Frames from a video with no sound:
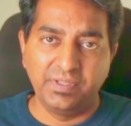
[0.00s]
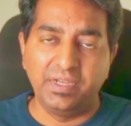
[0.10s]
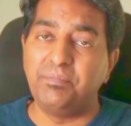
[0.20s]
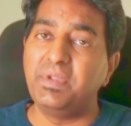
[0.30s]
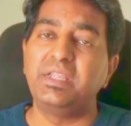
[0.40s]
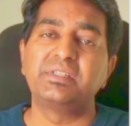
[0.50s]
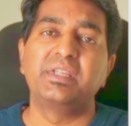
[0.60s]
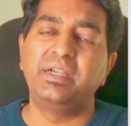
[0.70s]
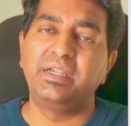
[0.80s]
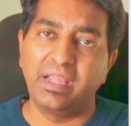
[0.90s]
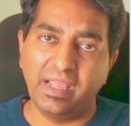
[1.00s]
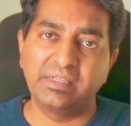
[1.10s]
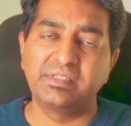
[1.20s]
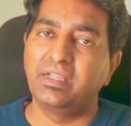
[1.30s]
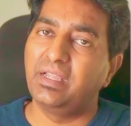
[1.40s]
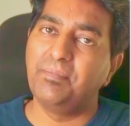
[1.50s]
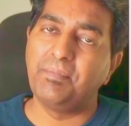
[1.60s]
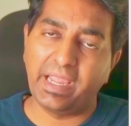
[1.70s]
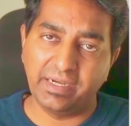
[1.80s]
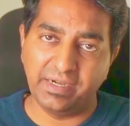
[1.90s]
it means it has a
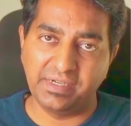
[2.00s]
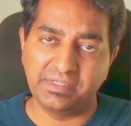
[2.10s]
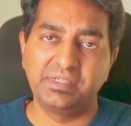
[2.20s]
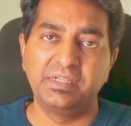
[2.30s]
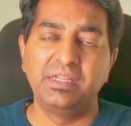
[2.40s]
MAC address